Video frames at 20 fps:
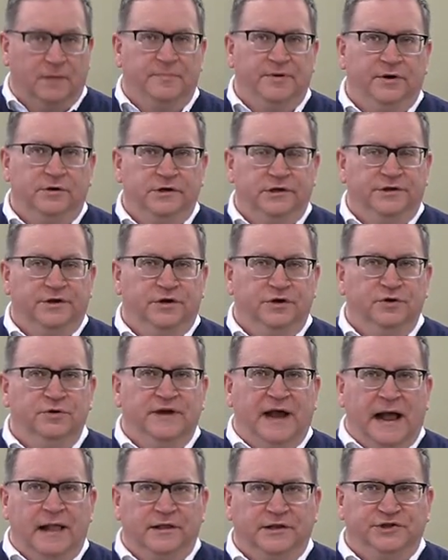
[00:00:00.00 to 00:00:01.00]
Apparently their new
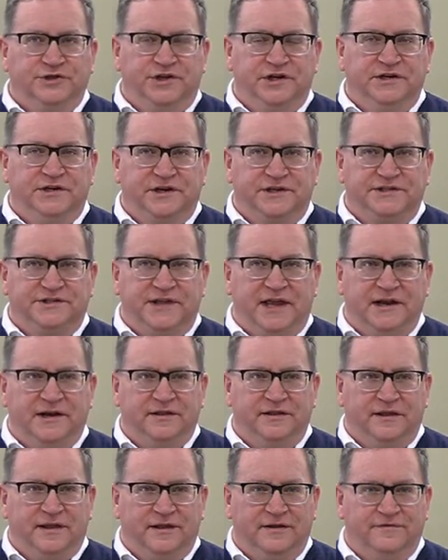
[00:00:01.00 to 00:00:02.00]
knowledge didn't
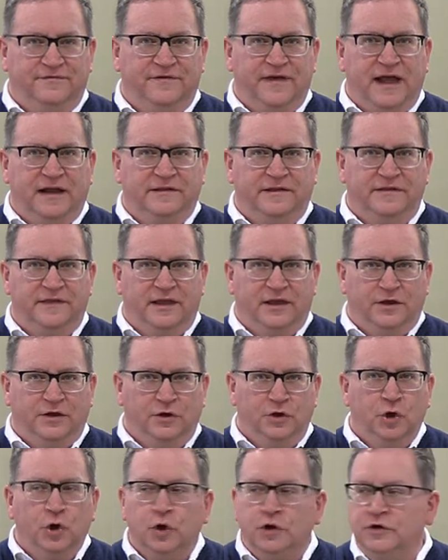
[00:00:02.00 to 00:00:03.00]
extend to the fact that they
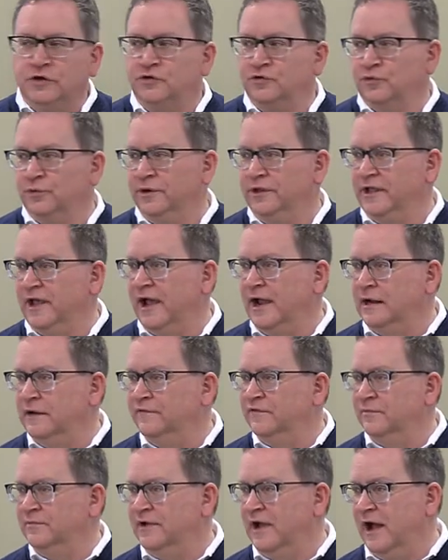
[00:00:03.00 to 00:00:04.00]
couldn't really
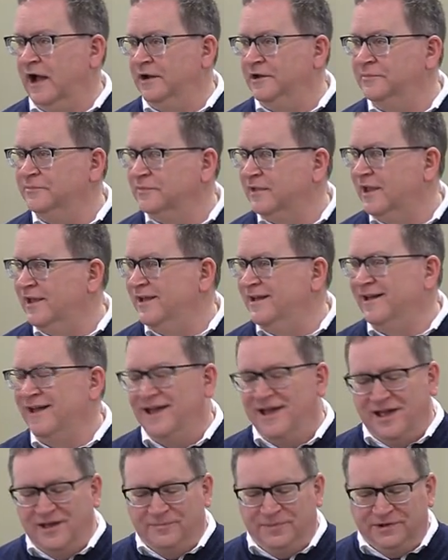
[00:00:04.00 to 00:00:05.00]
hide from God,
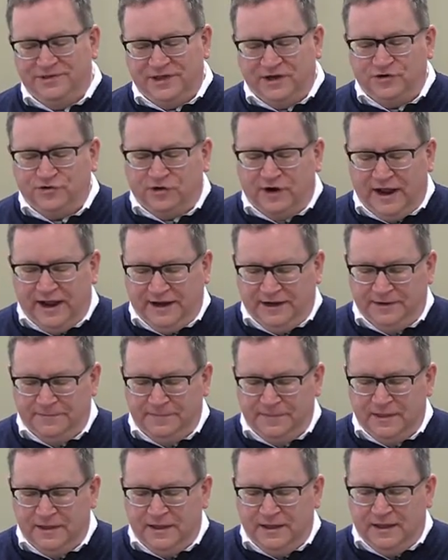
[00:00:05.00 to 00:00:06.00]
but they tried.
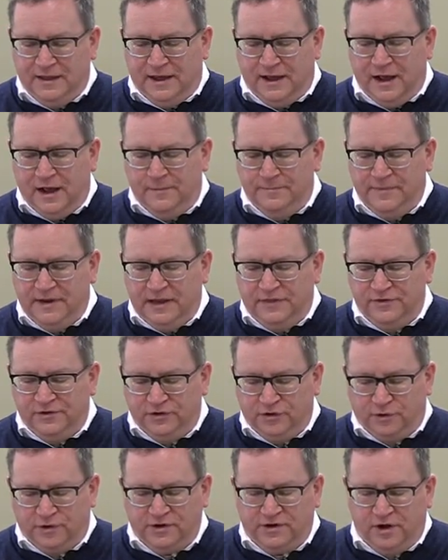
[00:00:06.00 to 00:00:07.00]
And
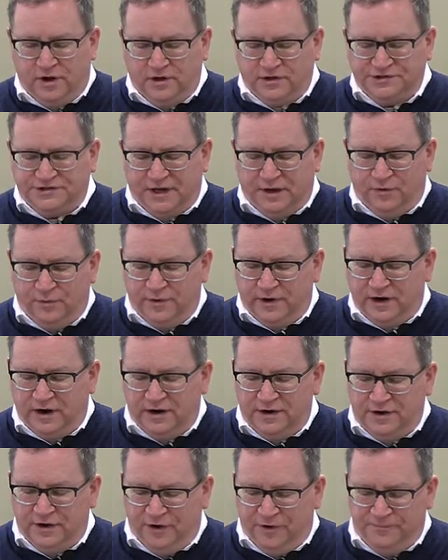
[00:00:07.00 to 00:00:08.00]
the Lord calls out, "Where
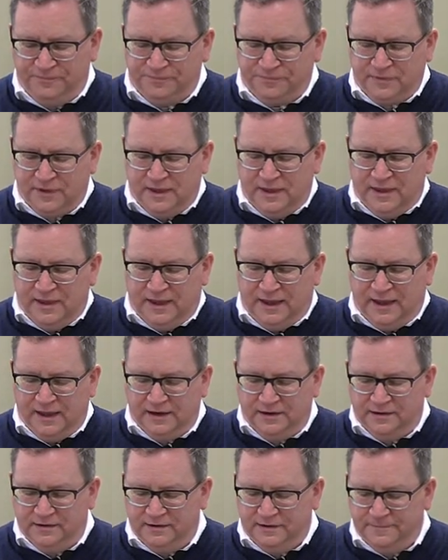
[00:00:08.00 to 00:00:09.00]
are you?"
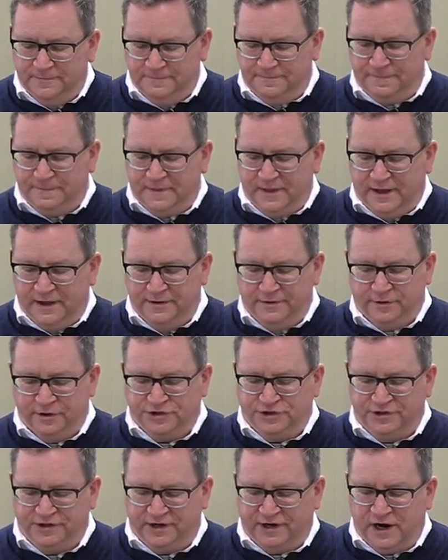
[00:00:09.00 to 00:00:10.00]
And
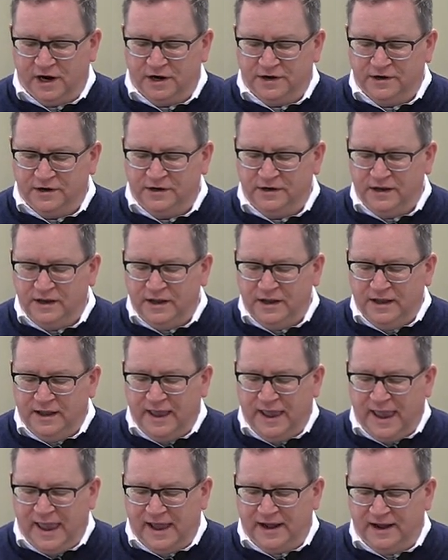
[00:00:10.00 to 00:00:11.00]
heard you in the garden,
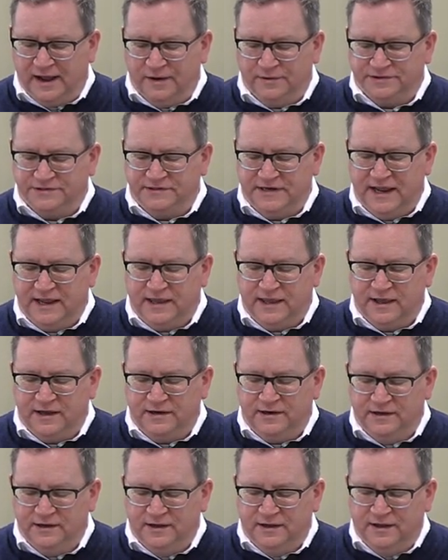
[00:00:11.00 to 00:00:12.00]
and I was
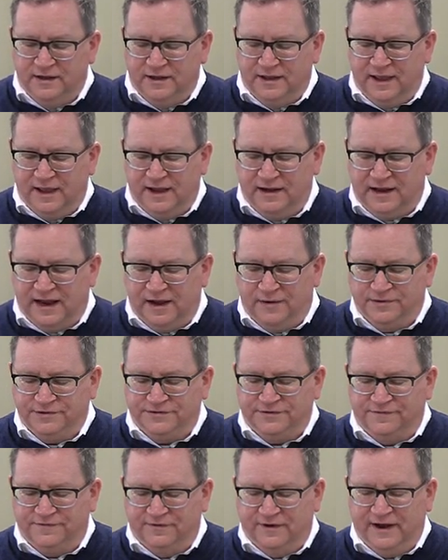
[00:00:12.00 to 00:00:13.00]
naked, and I
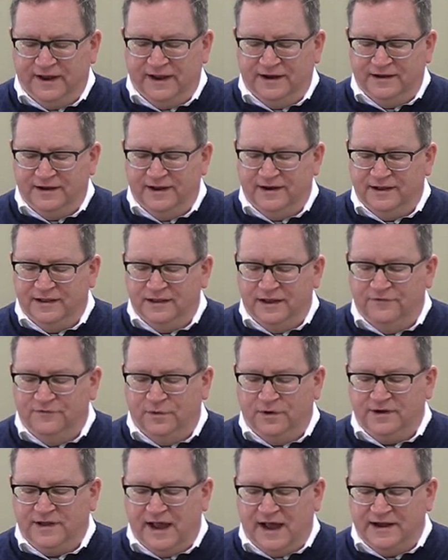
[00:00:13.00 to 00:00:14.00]
was afraid. And I
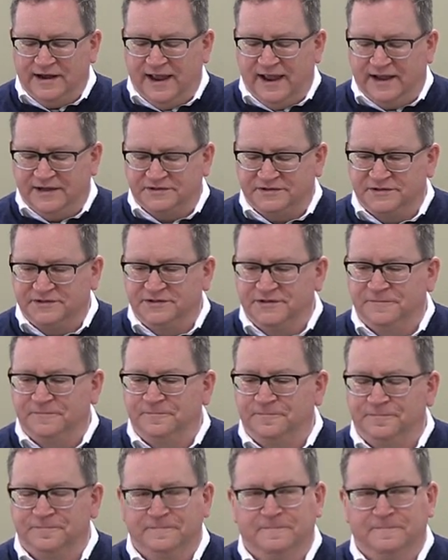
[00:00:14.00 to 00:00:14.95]
love what God asks.